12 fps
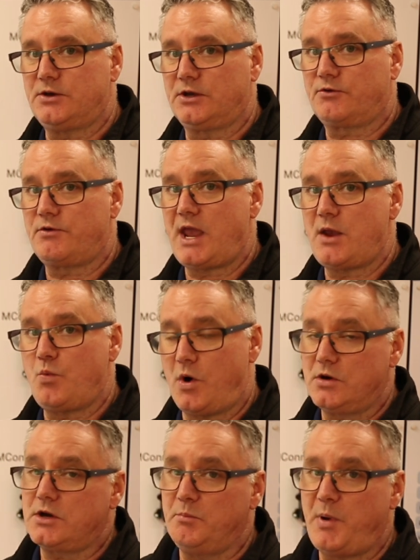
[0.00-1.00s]
You can create
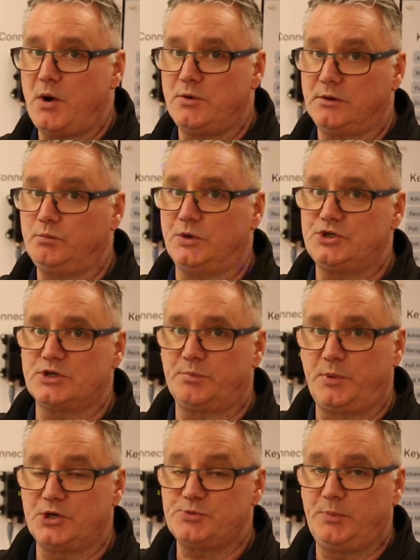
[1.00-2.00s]
one component, which is a
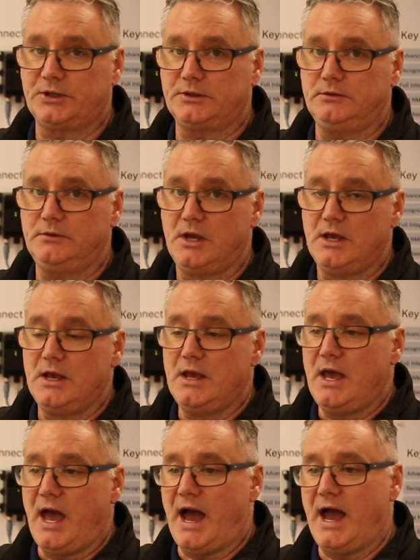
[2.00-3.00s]
push button,
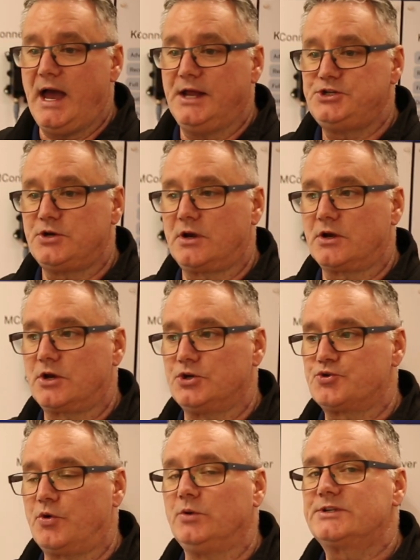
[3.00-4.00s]
and you can
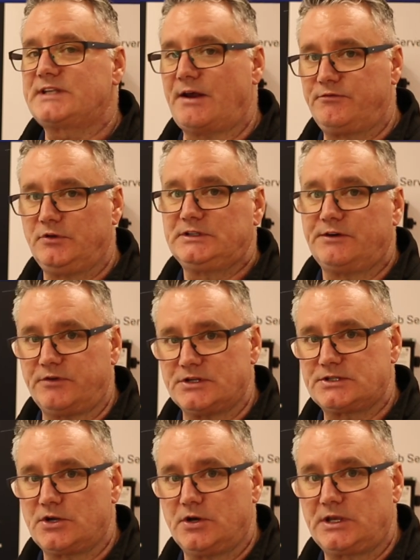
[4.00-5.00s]
control several different
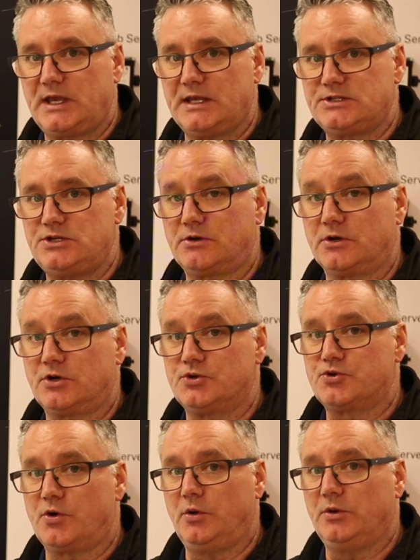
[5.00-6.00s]
circuits. You can
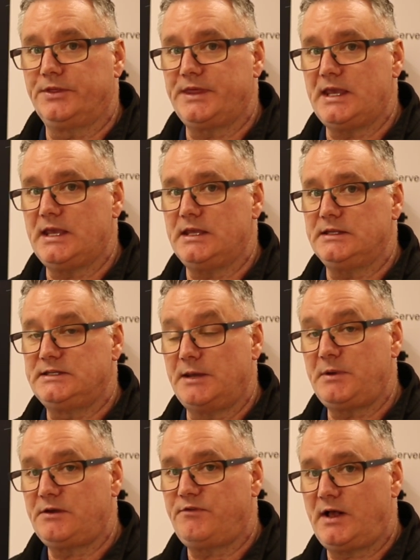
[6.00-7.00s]
control the
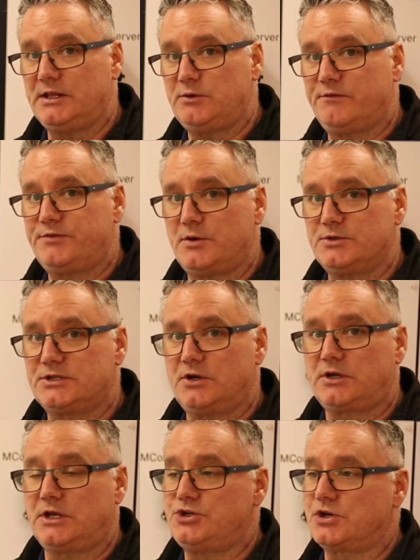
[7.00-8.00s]
dimming value of those
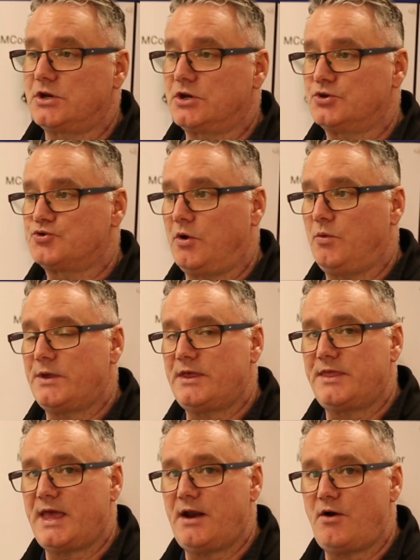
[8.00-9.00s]
circuits, you can control whether
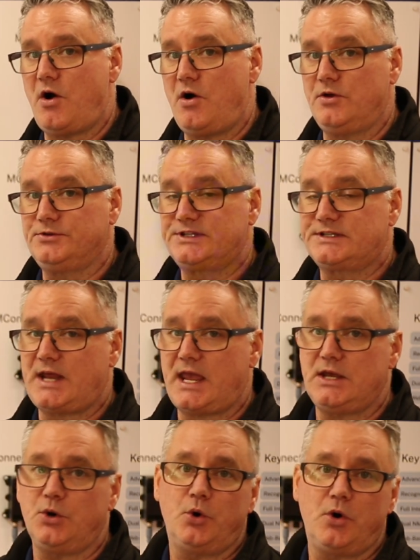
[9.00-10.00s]
they're on
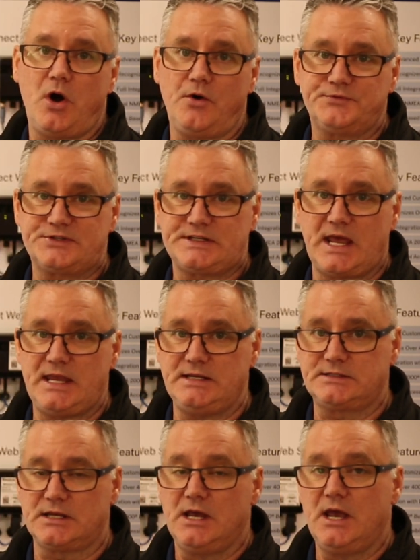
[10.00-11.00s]
state or off
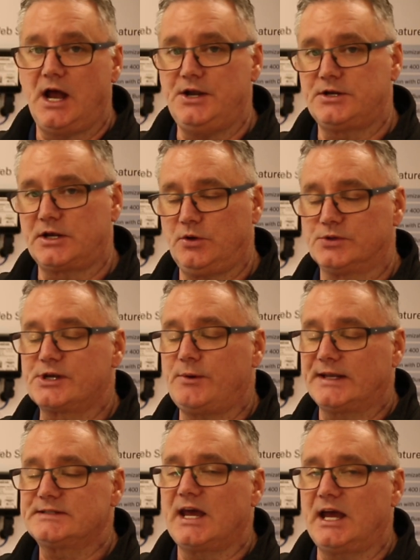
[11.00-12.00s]
state, and you can also
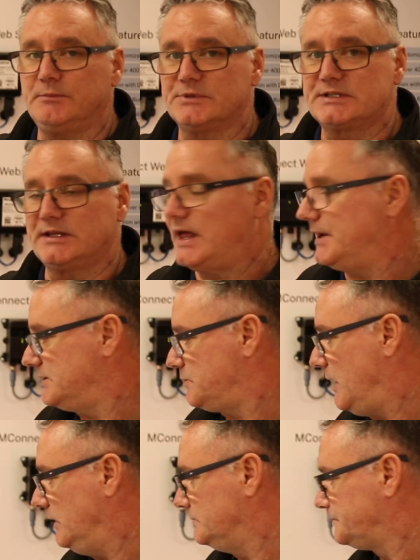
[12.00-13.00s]
add timers to that as
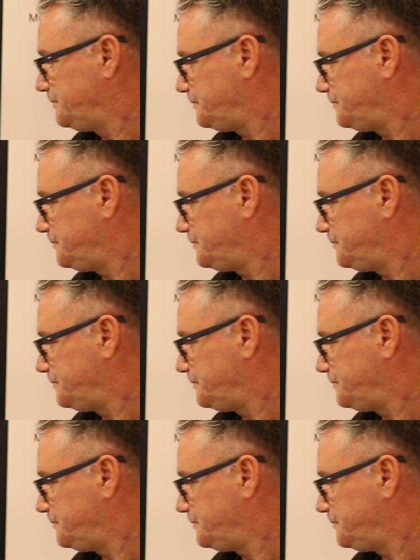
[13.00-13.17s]
well.